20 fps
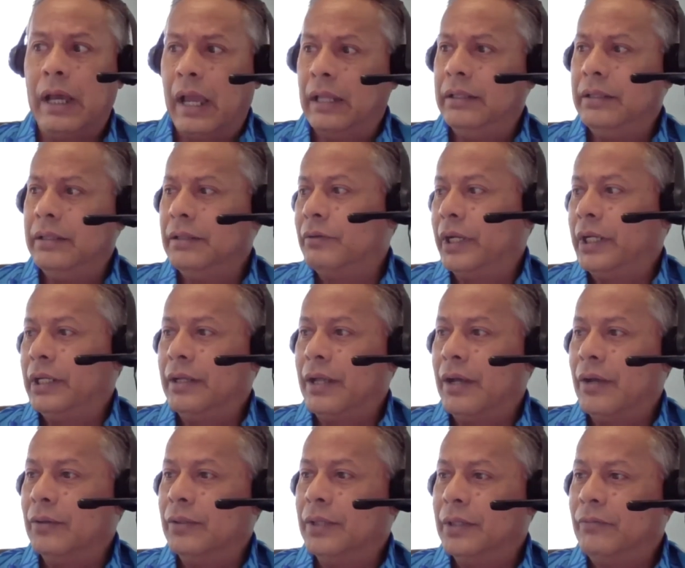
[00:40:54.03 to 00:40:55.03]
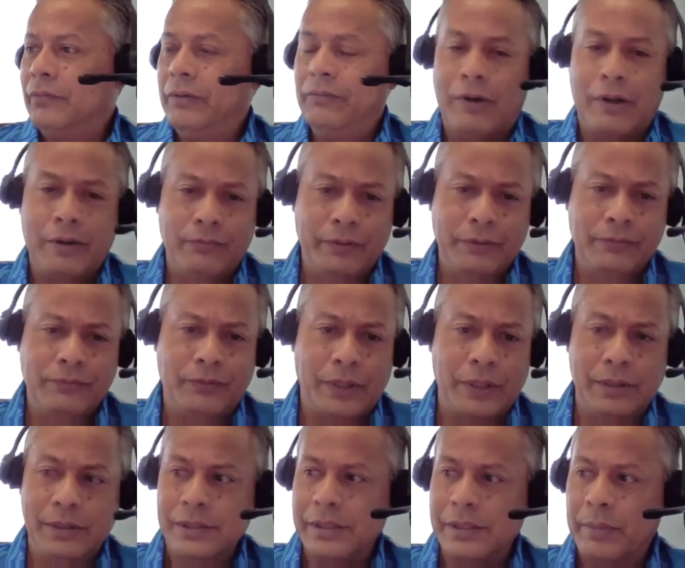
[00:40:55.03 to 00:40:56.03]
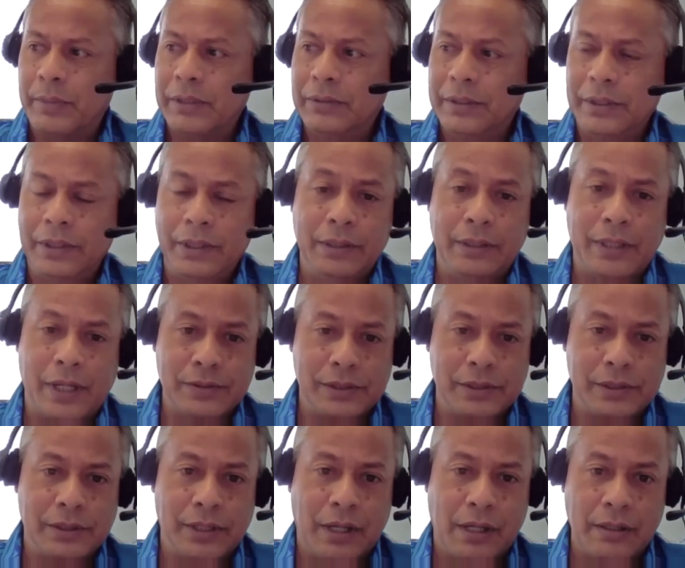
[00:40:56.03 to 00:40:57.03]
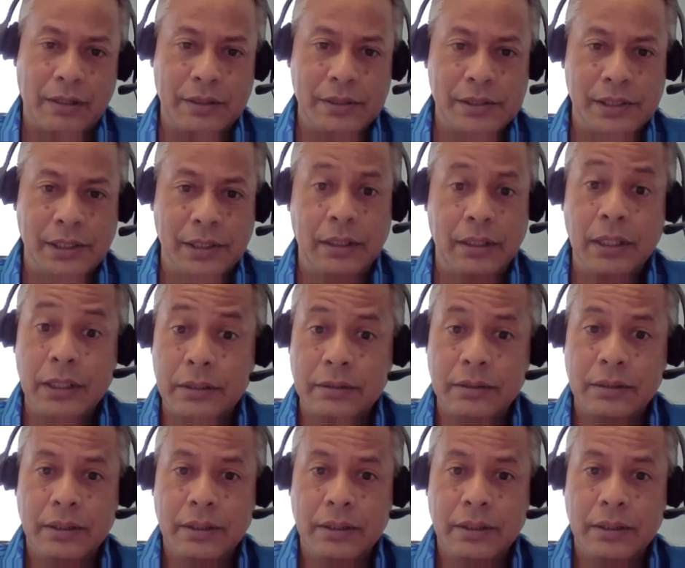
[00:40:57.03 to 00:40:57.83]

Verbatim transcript: I think right now that revolving fund is about thirty thousand dollars in it,